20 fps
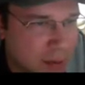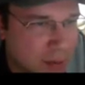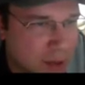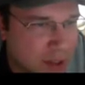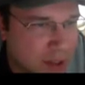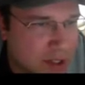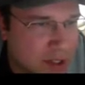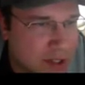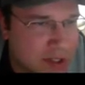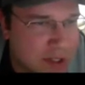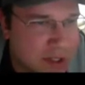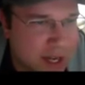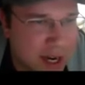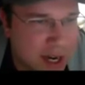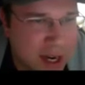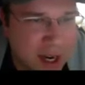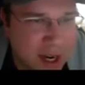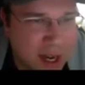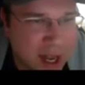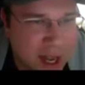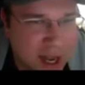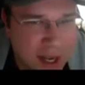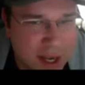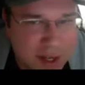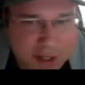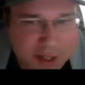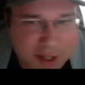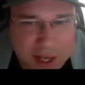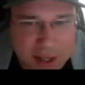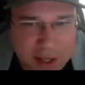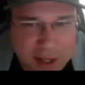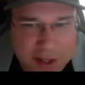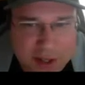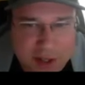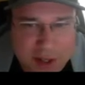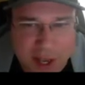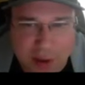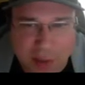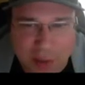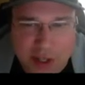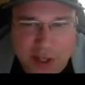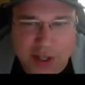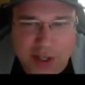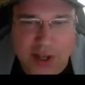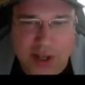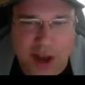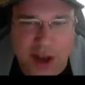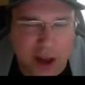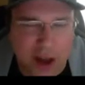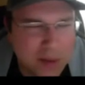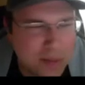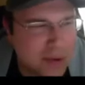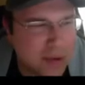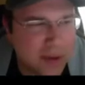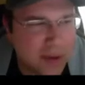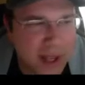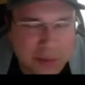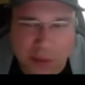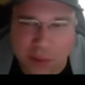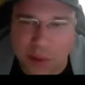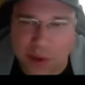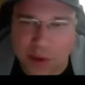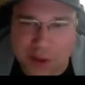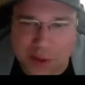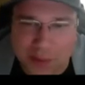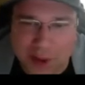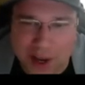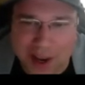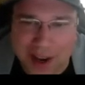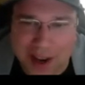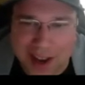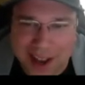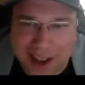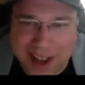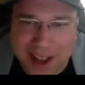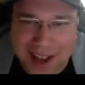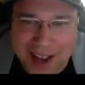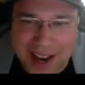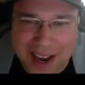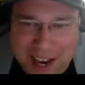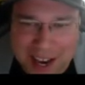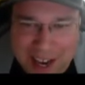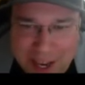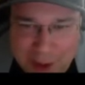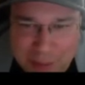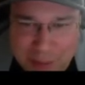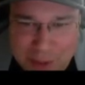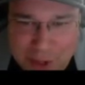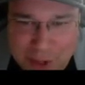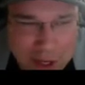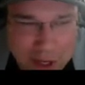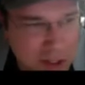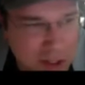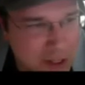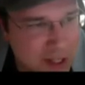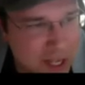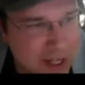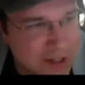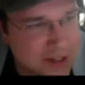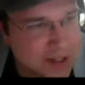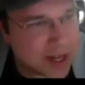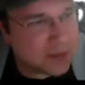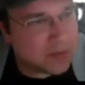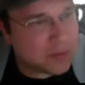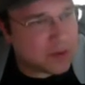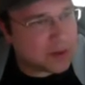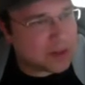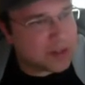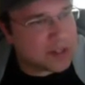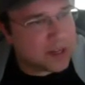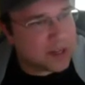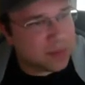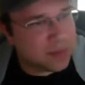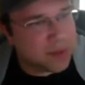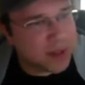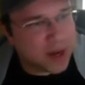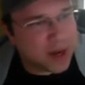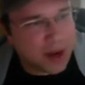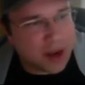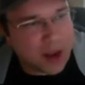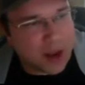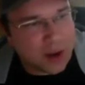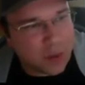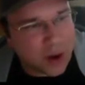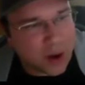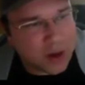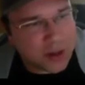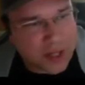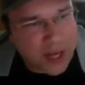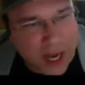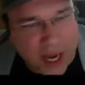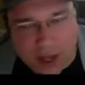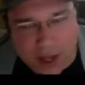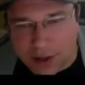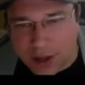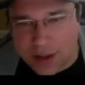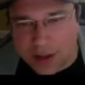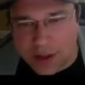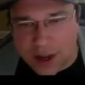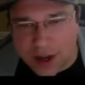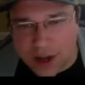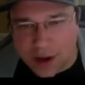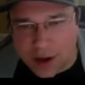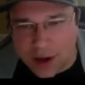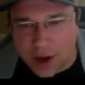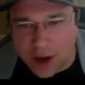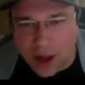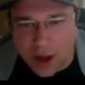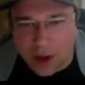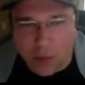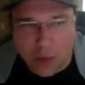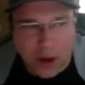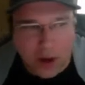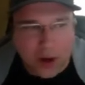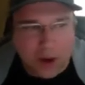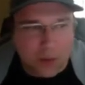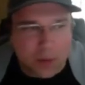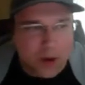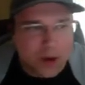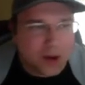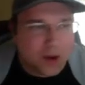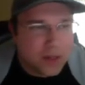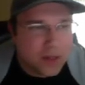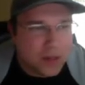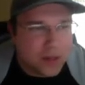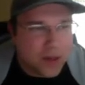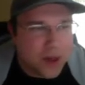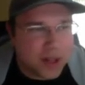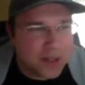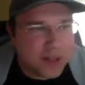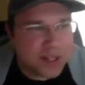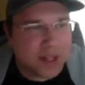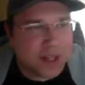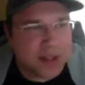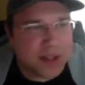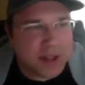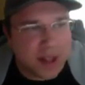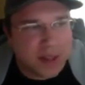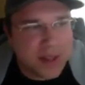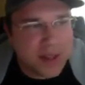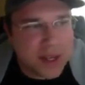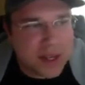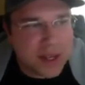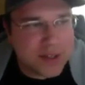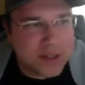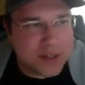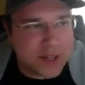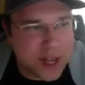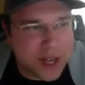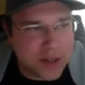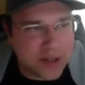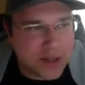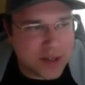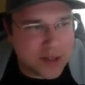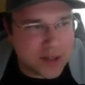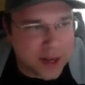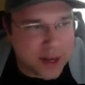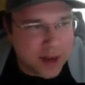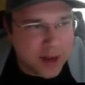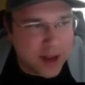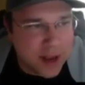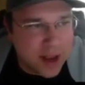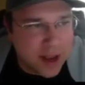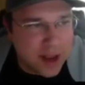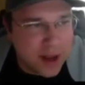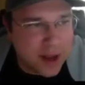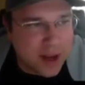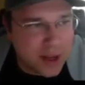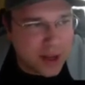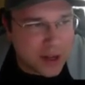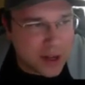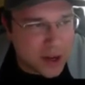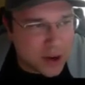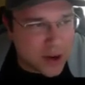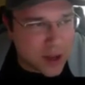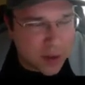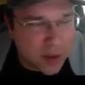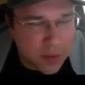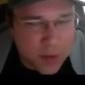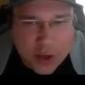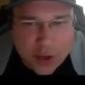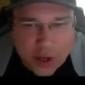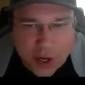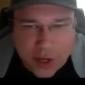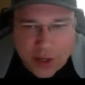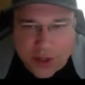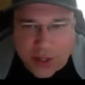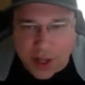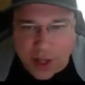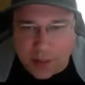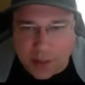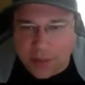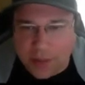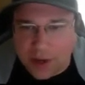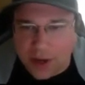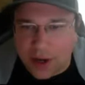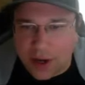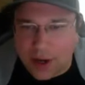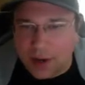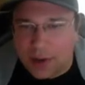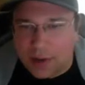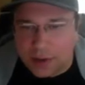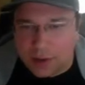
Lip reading: Which is the second highest on the slate, which is unbelievable to me. So that's definitely something I wanted to highlight there. What are your thoughts on these Suns, and can we trust them tonight?